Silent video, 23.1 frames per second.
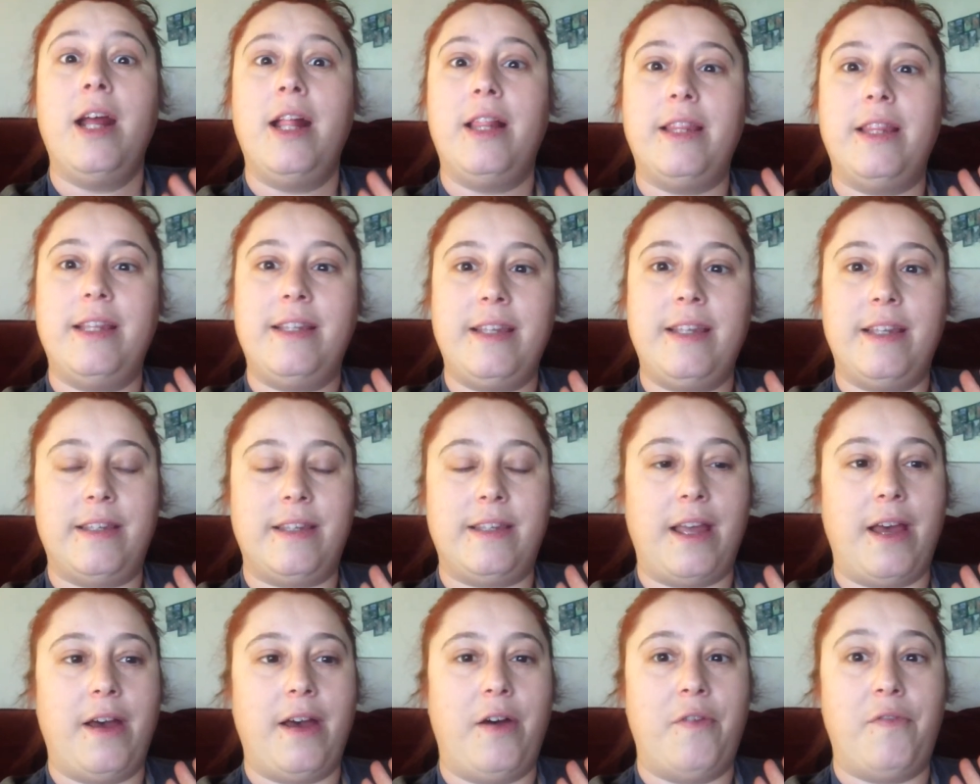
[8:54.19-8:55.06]
This is
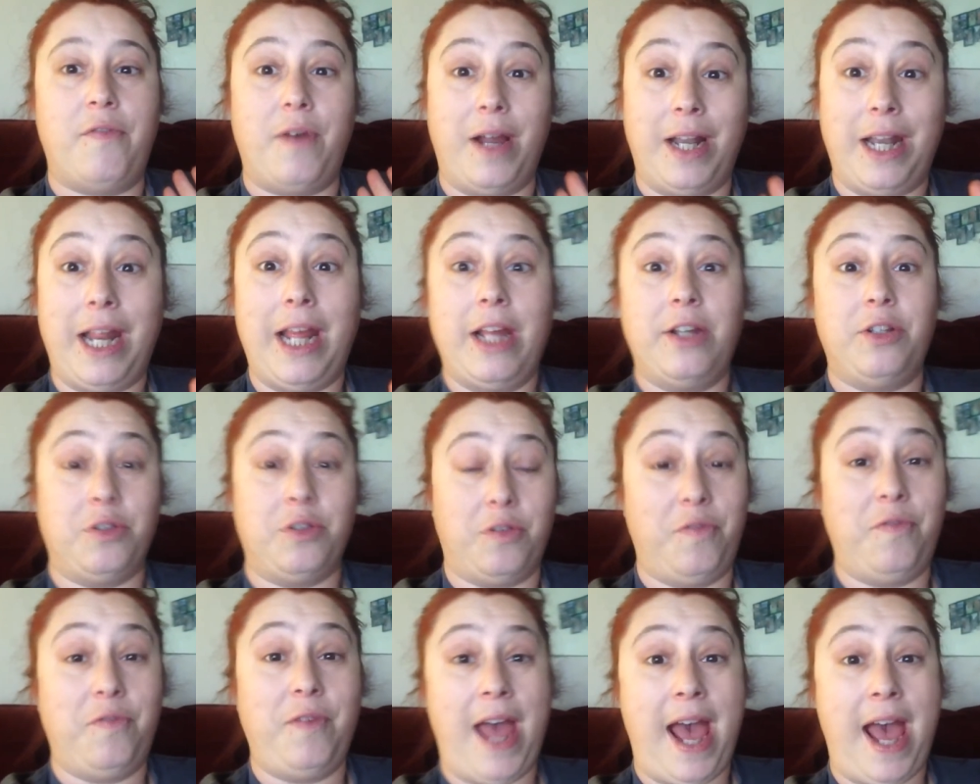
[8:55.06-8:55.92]
a financial
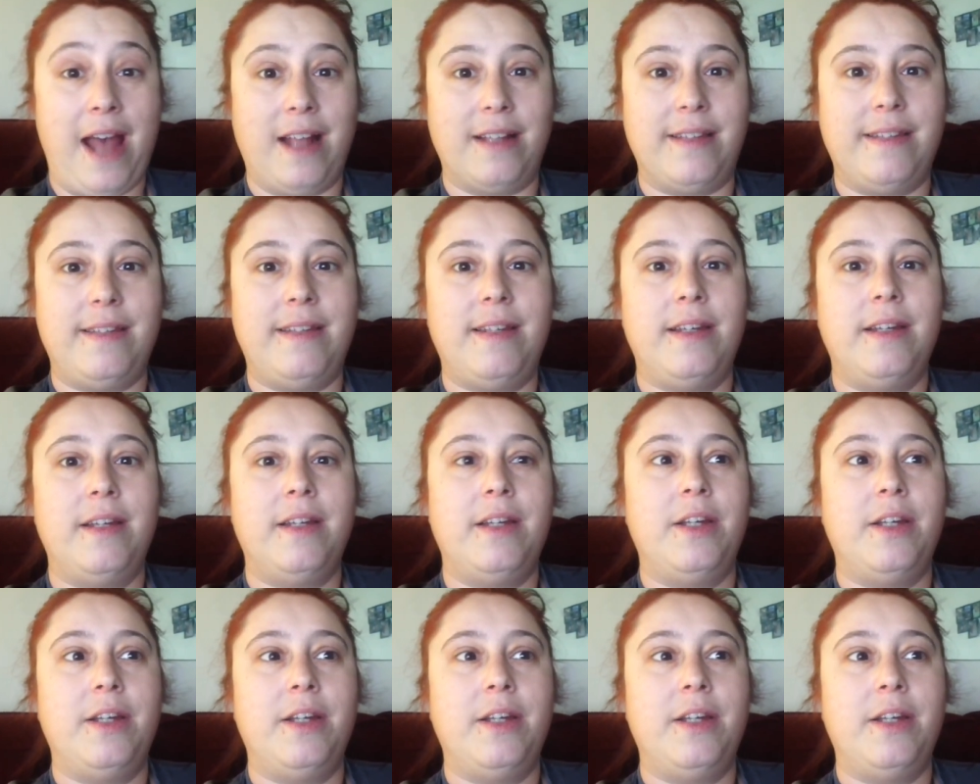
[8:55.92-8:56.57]
fast